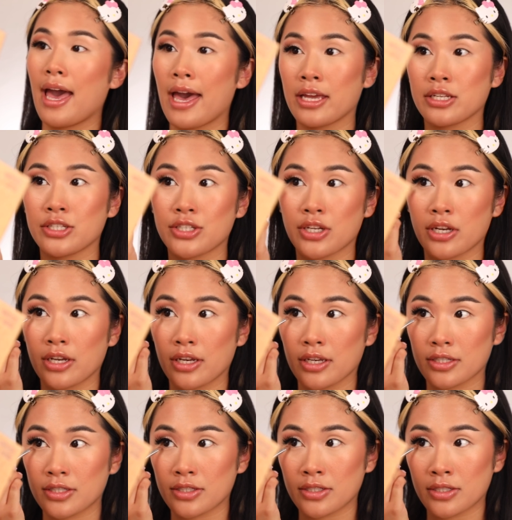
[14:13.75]
and
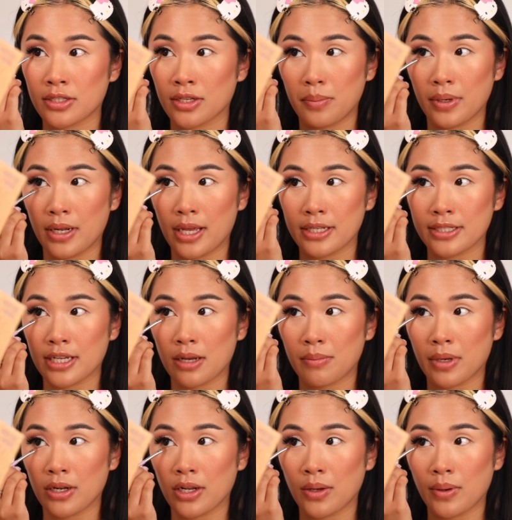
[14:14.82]
just blend out
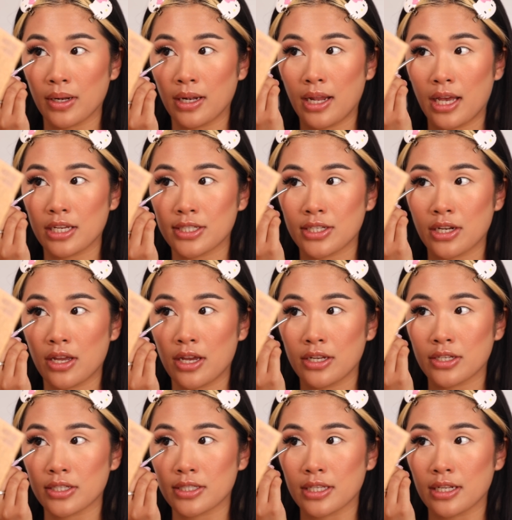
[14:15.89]
my lower lash
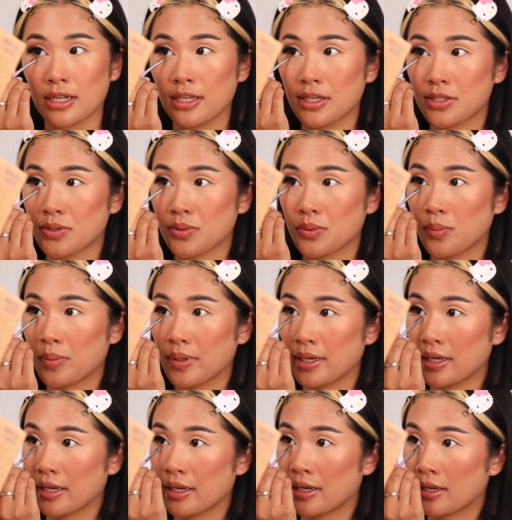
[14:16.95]
line just a little
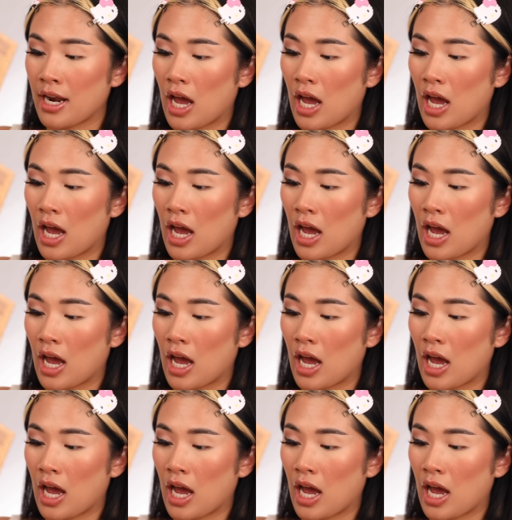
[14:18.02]
bit.